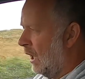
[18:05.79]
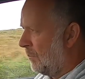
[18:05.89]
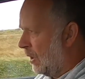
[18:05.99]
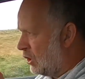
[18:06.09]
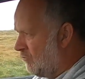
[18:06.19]

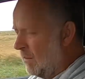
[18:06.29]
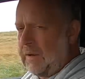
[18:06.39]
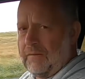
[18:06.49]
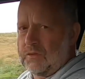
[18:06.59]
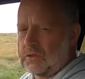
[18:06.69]
But
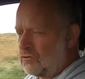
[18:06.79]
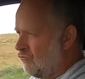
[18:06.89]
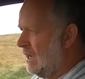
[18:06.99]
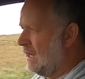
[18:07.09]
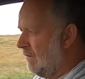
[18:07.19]
grip levels was
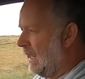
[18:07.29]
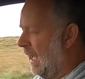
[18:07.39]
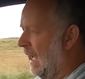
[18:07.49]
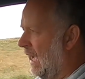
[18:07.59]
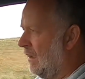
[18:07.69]
really, really
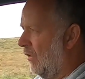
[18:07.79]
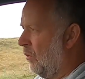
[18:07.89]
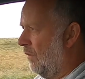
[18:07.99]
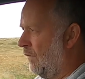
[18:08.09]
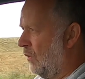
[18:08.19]
high on
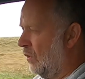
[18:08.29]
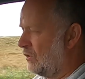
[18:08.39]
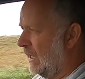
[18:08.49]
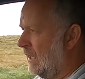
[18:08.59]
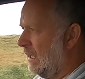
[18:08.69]
the
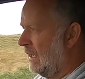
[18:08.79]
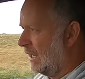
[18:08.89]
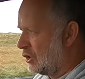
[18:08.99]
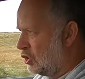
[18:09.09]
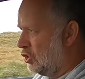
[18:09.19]
140.
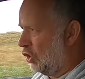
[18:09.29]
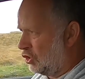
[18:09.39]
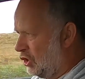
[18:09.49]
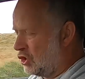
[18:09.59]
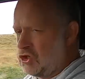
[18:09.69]
It's
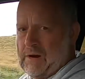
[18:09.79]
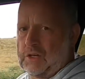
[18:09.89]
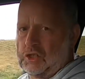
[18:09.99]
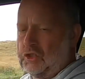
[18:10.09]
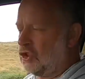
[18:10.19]
just the
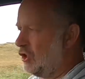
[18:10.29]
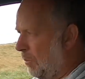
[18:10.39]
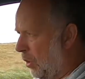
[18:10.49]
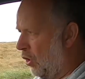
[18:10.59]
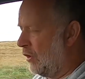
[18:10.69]
traction, just
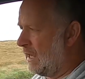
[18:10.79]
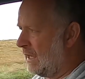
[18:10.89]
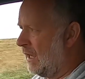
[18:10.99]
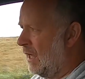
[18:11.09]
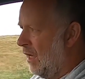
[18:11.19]

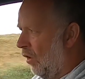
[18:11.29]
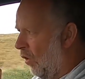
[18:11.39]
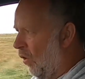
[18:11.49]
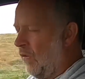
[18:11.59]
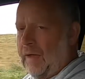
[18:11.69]
deploying
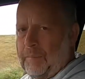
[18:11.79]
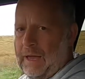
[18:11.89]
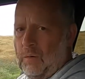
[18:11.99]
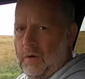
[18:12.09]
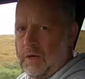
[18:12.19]
all that
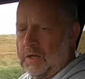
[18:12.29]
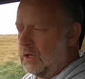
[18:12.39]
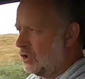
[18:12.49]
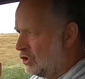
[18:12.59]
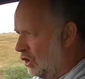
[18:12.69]
power
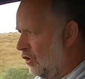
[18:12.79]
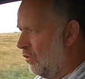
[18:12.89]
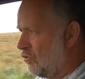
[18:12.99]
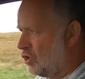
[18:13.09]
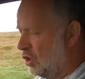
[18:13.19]
to
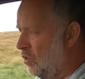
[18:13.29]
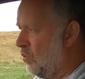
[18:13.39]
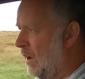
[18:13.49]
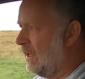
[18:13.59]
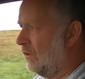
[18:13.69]
the two
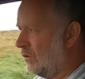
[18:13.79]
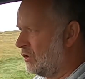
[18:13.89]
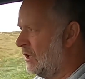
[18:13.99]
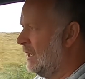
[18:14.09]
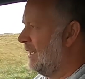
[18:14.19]
wheels.